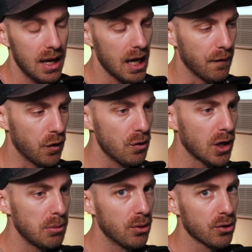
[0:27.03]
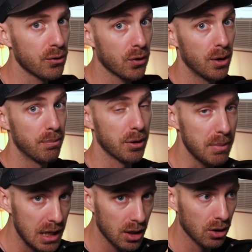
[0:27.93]
If you've come over from
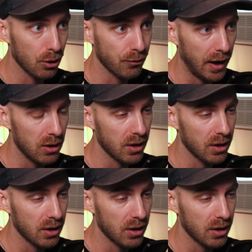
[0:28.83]
Premiere or Final